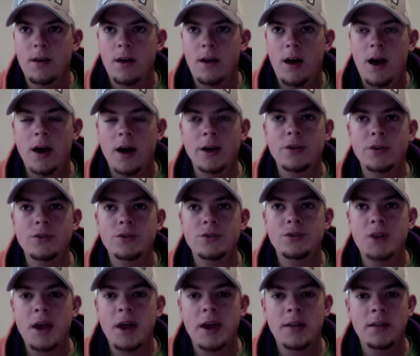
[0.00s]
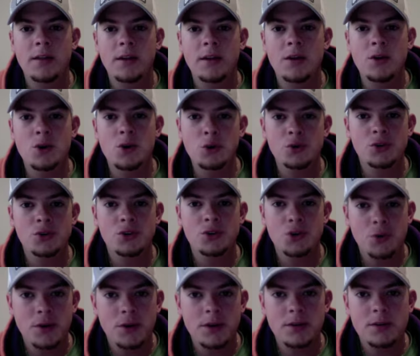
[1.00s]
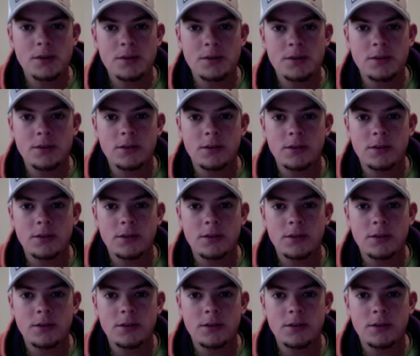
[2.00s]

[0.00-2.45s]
understand that new student